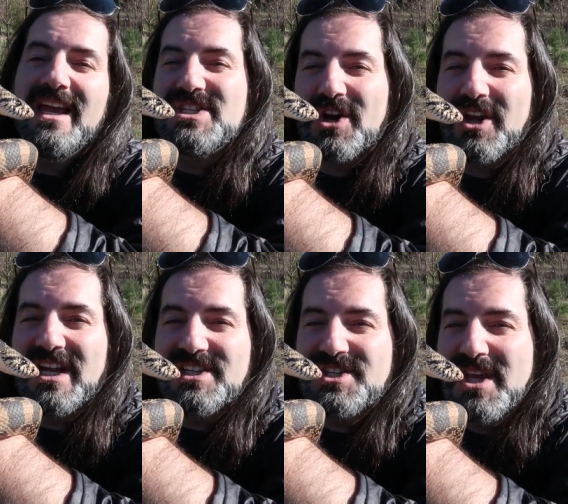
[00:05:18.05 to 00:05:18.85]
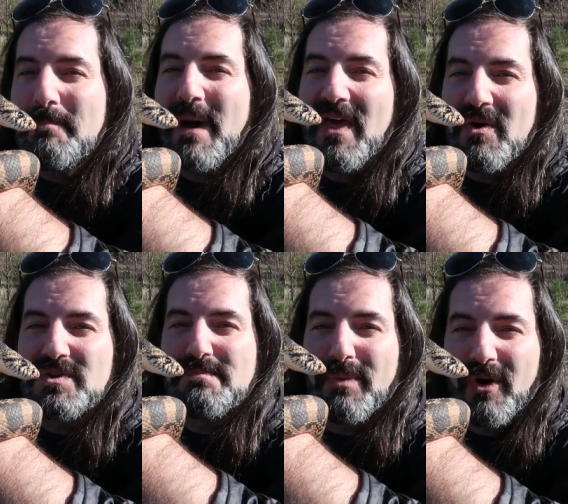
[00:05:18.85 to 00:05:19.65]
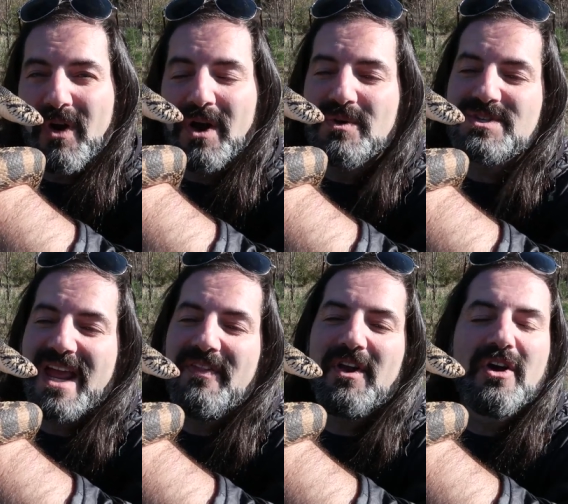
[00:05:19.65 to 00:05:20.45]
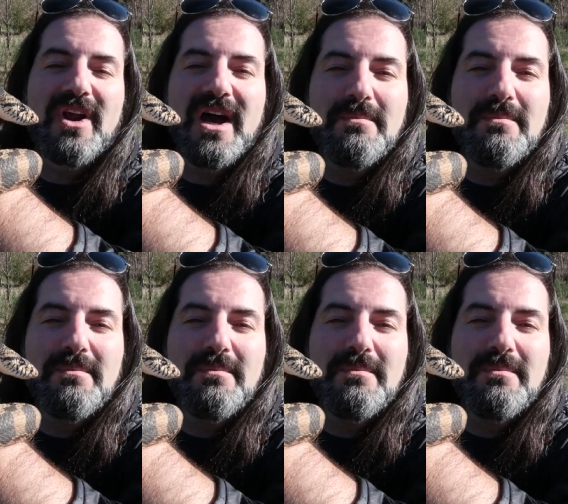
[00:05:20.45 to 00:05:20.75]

is they're gonna sit by those burrows and they're gonna